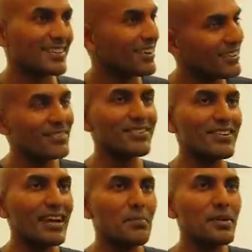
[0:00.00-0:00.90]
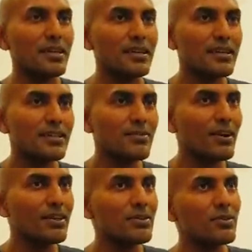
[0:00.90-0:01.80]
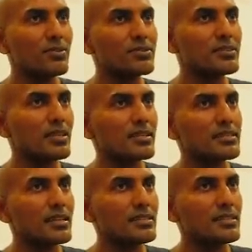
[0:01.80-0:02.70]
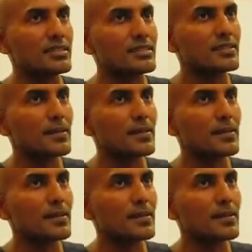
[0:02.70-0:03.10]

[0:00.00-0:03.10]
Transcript: All of you are happy. Now, why you want to still the senses?